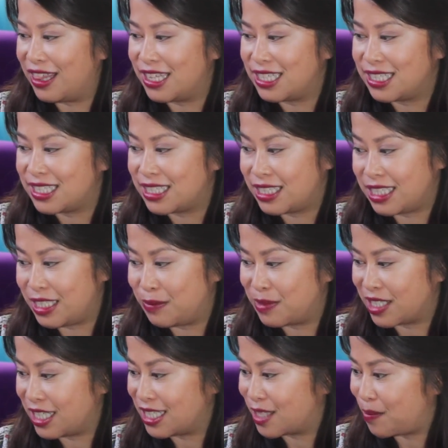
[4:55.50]
This
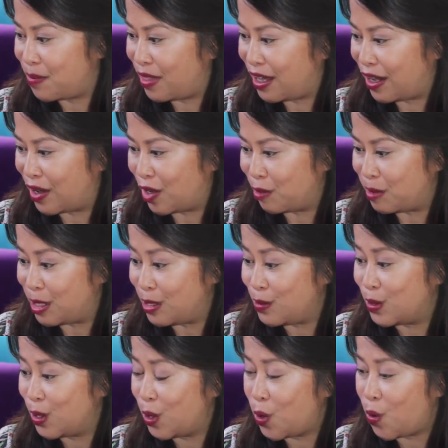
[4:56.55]
seems like something I'll be
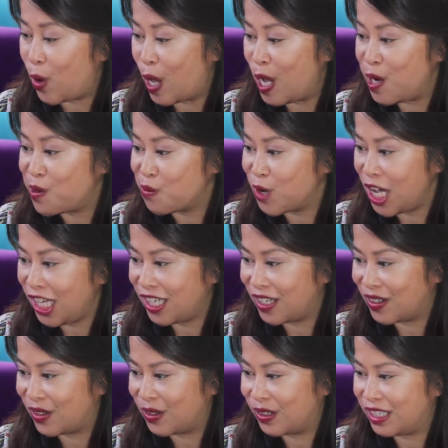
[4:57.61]
using quite
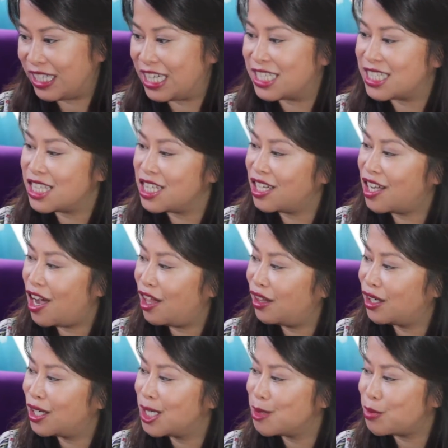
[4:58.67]
regularly. It's in the
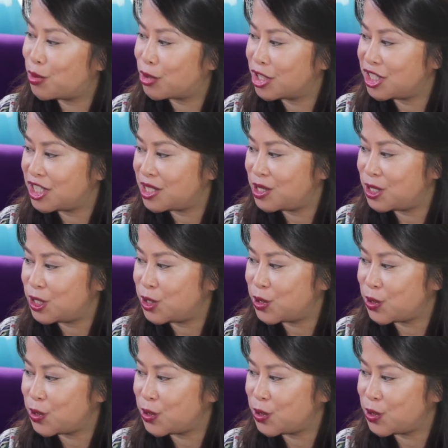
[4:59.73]
color Porchester